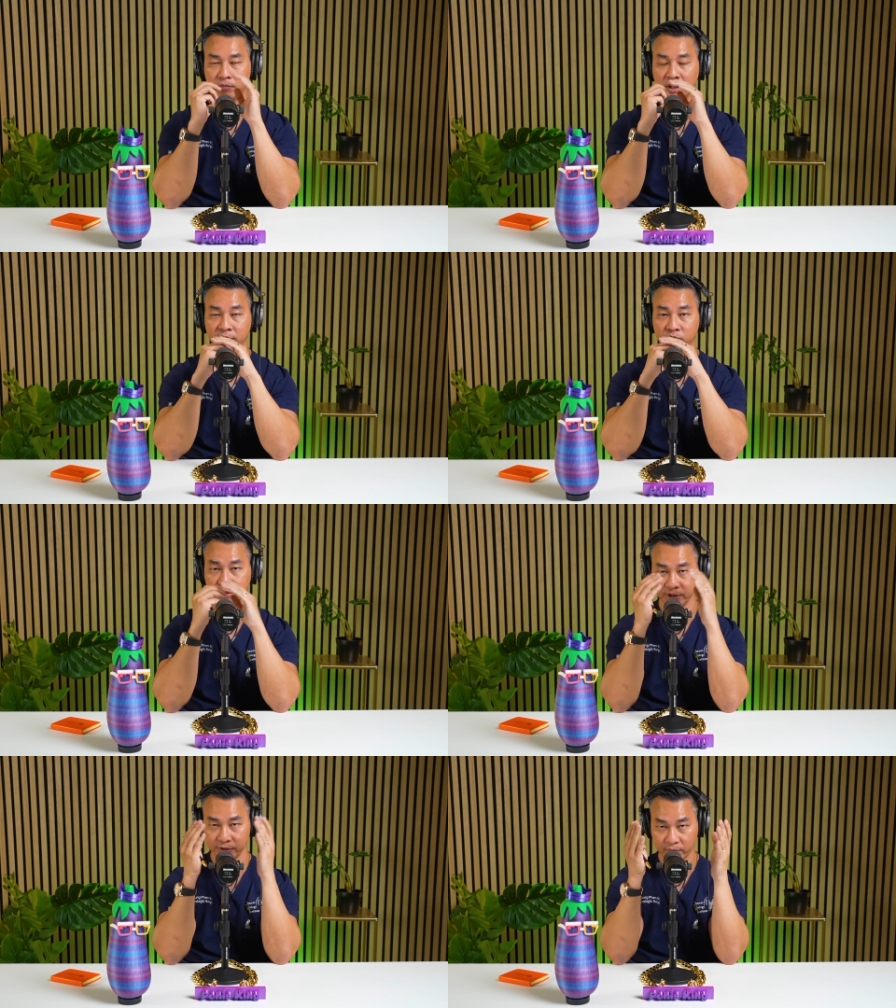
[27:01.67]
Month,
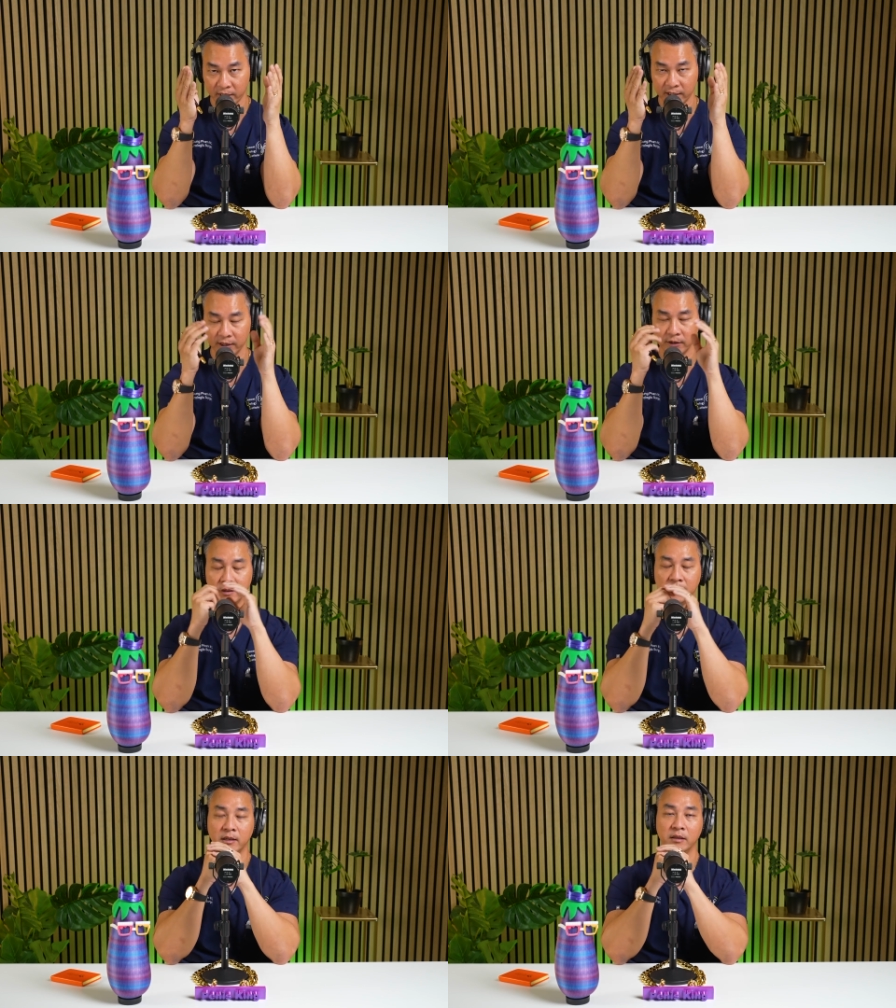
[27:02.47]
which is May,
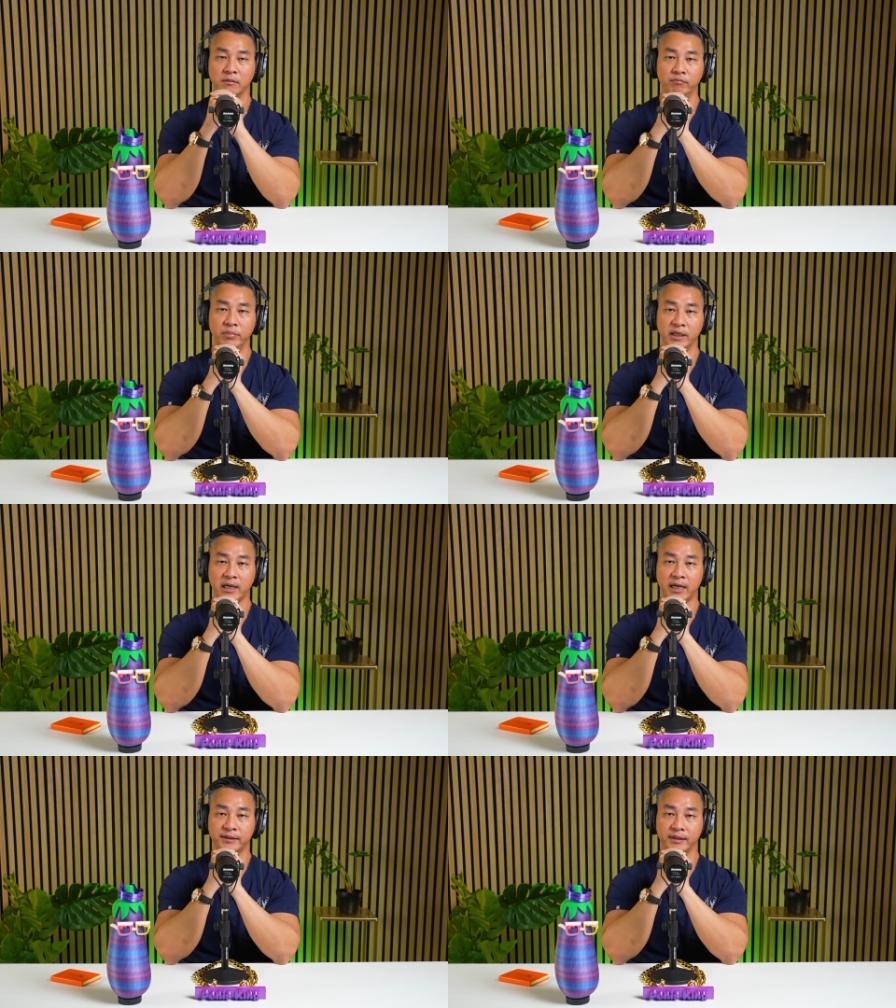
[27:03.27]
but
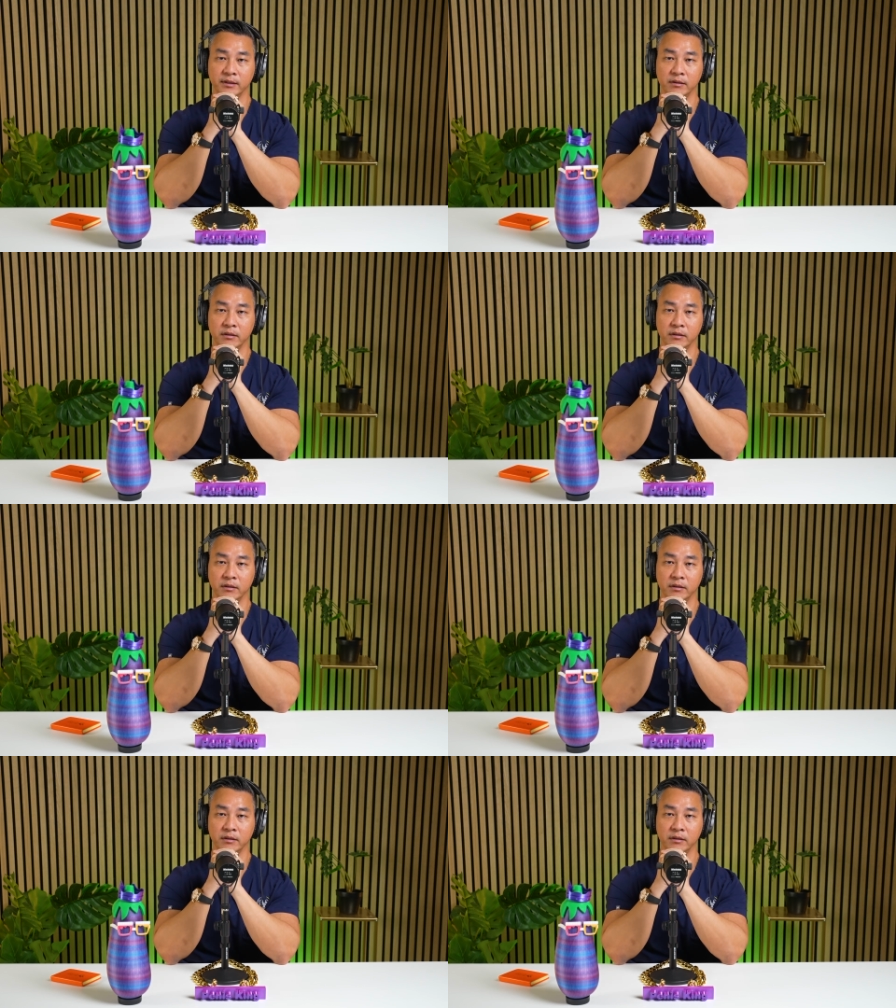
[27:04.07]
I think